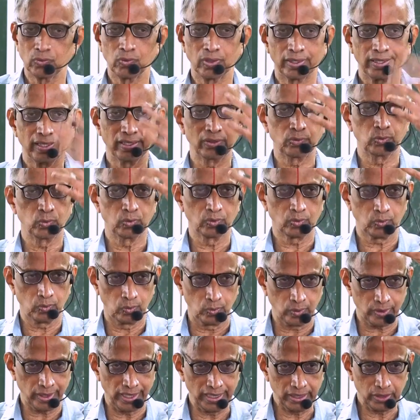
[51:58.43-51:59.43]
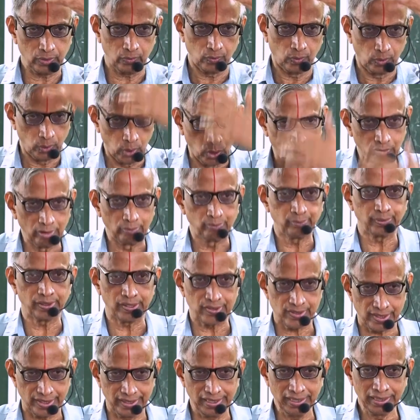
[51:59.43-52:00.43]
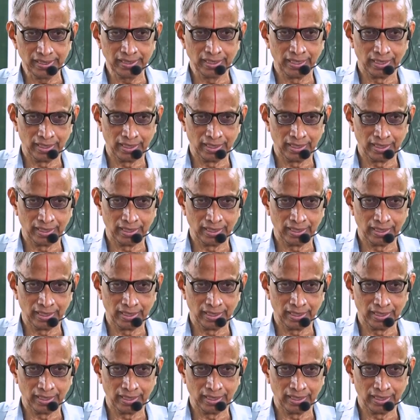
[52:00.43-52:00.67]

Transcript: you can look at 1 over pz,